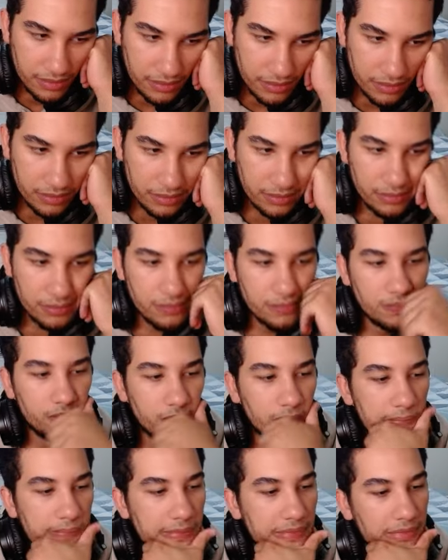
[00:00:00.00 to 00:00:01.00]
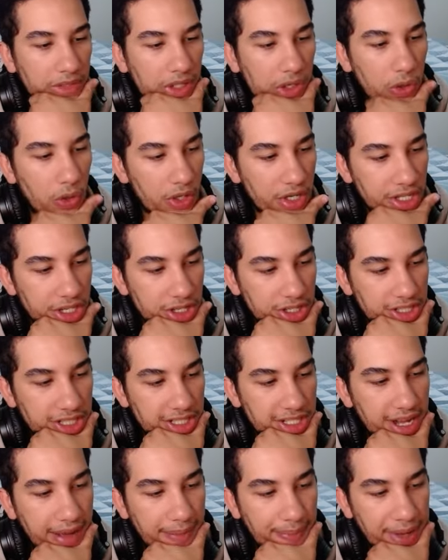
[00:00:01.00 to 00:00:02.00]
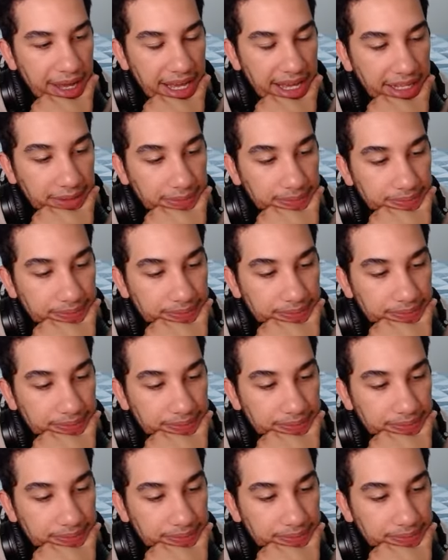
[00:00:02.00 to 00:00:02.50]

Hody Jones is not bad.